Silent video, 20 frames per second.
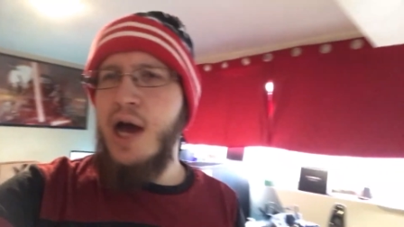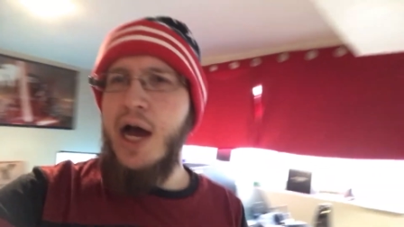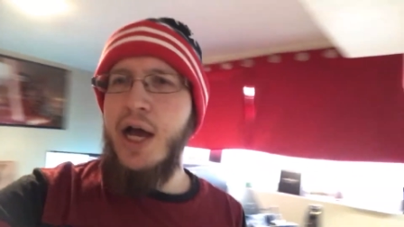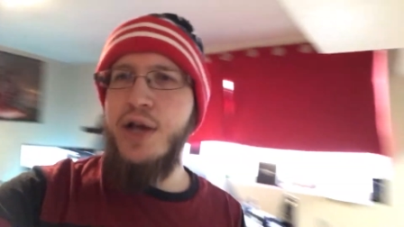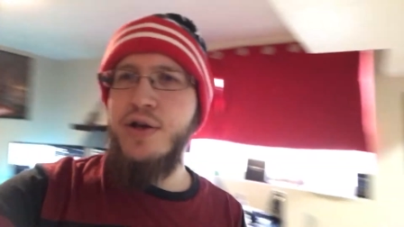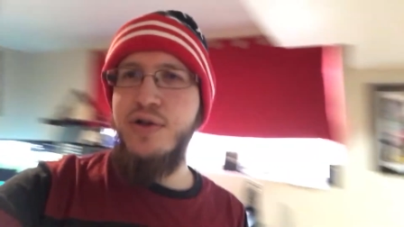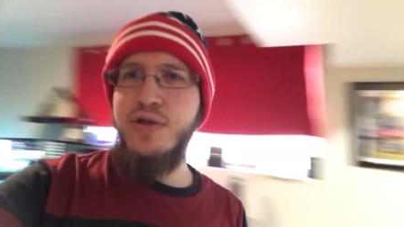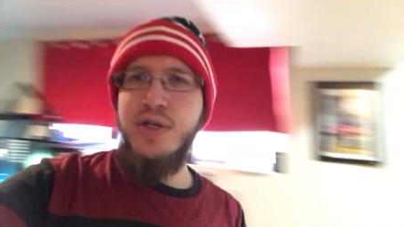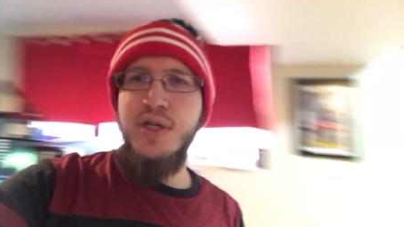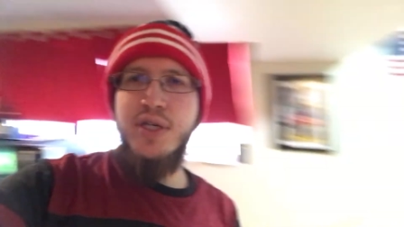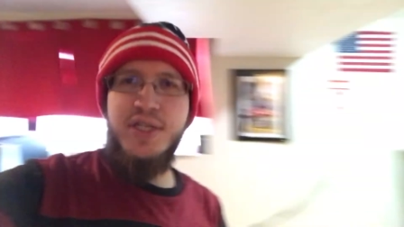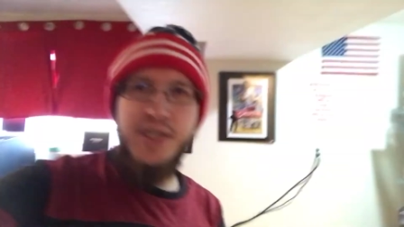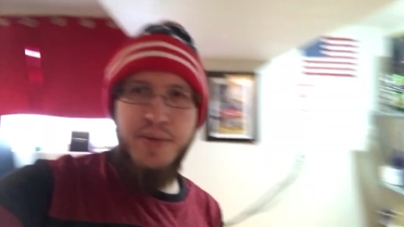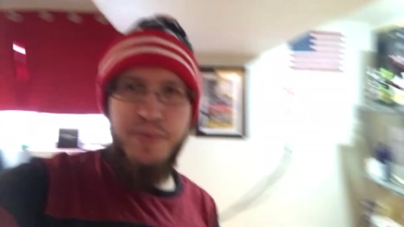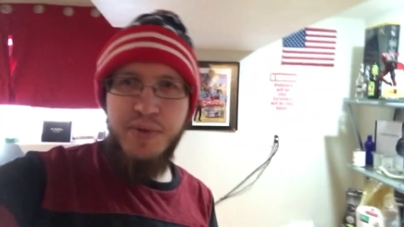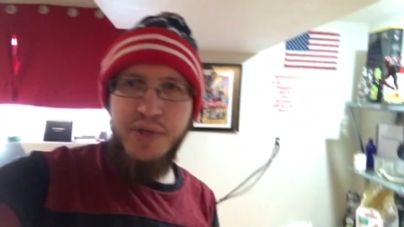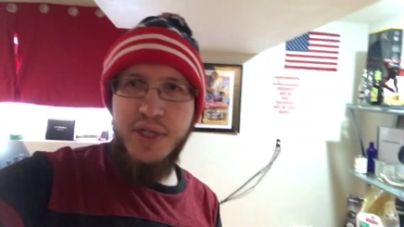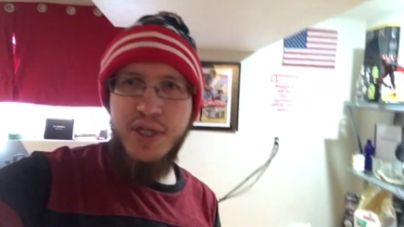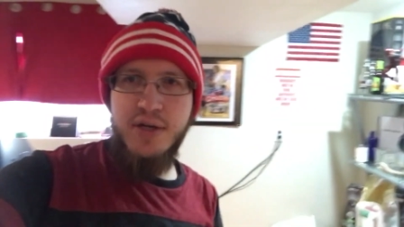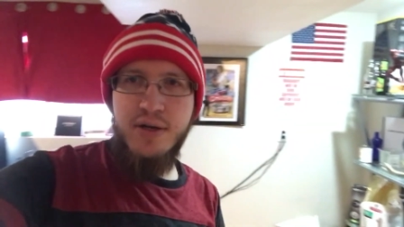I usually
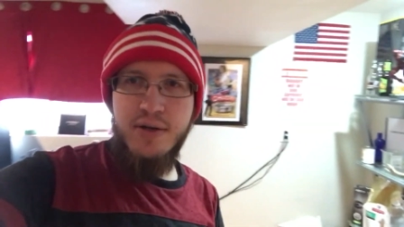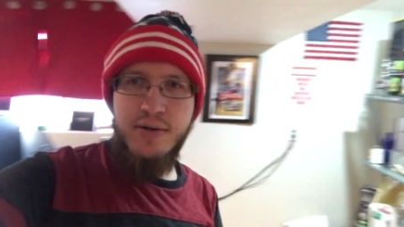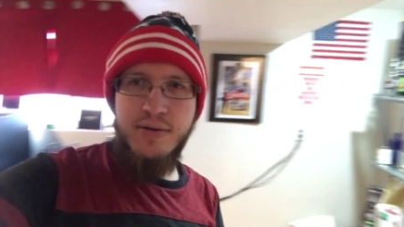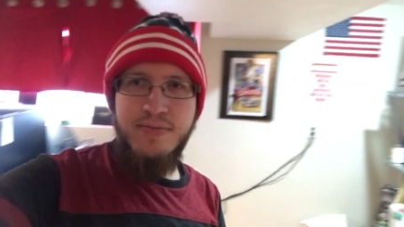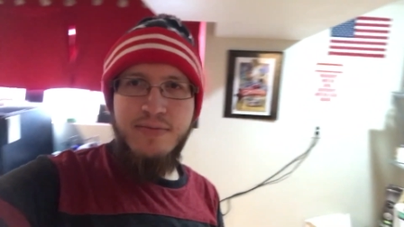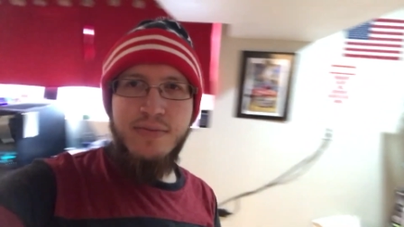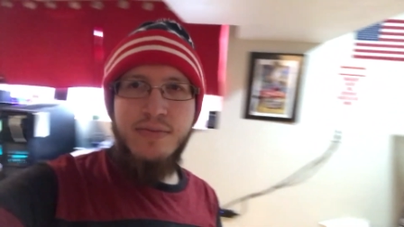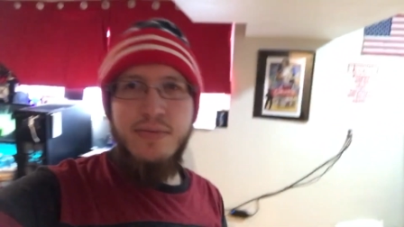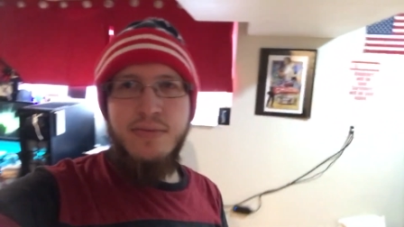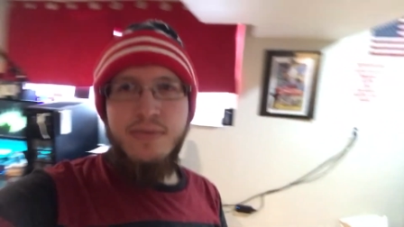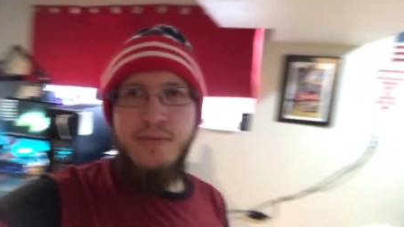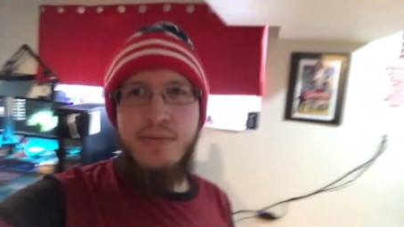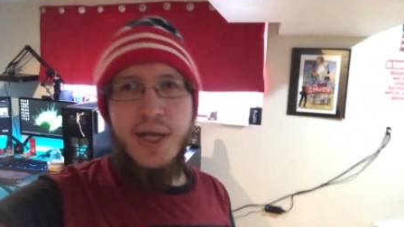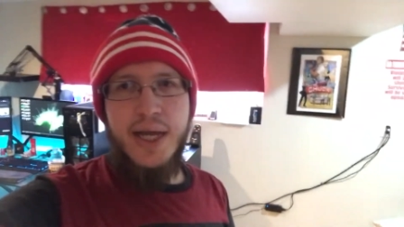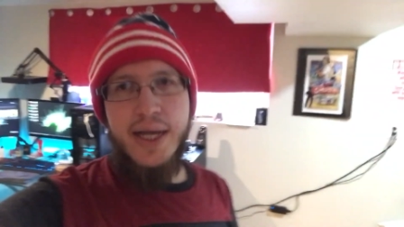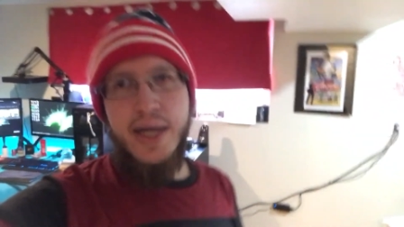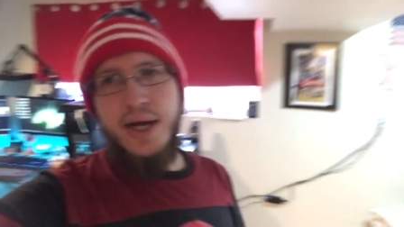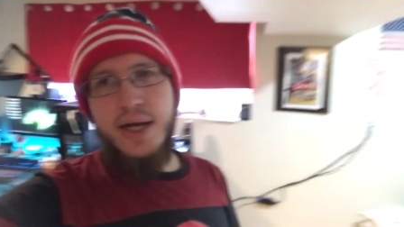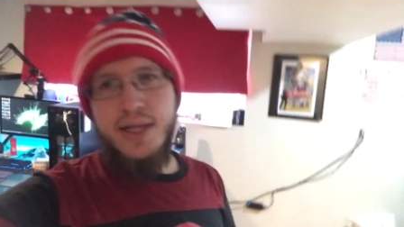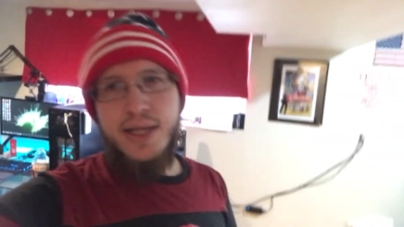sleep until
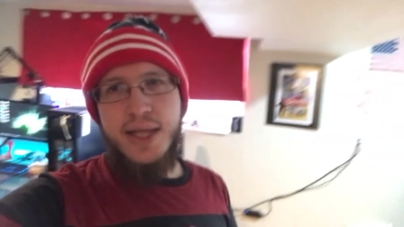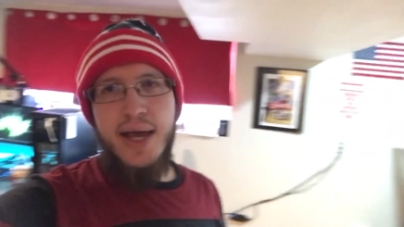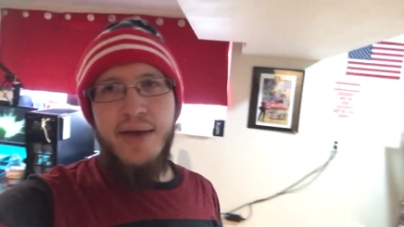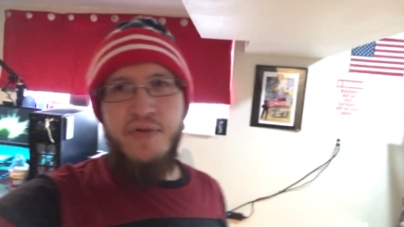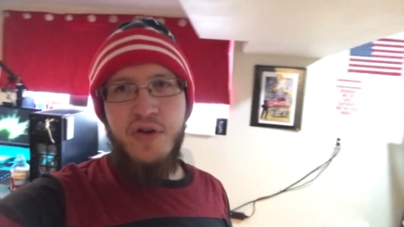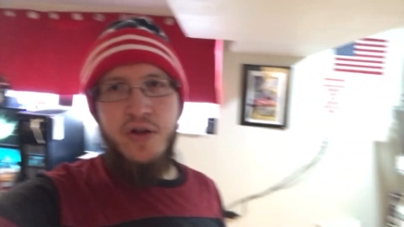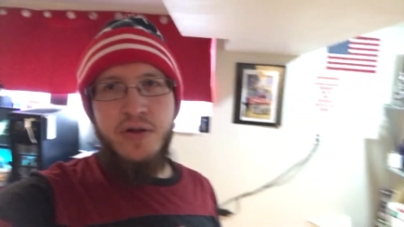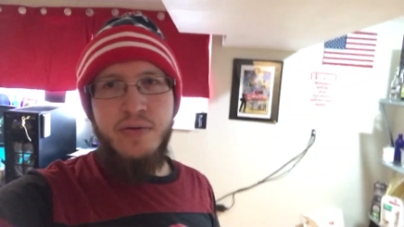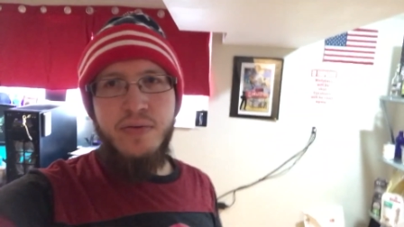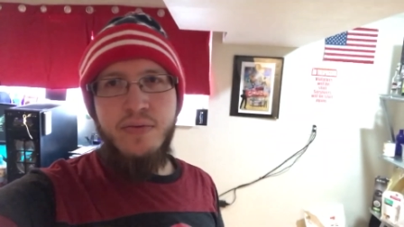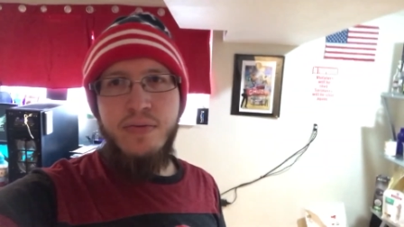like 11.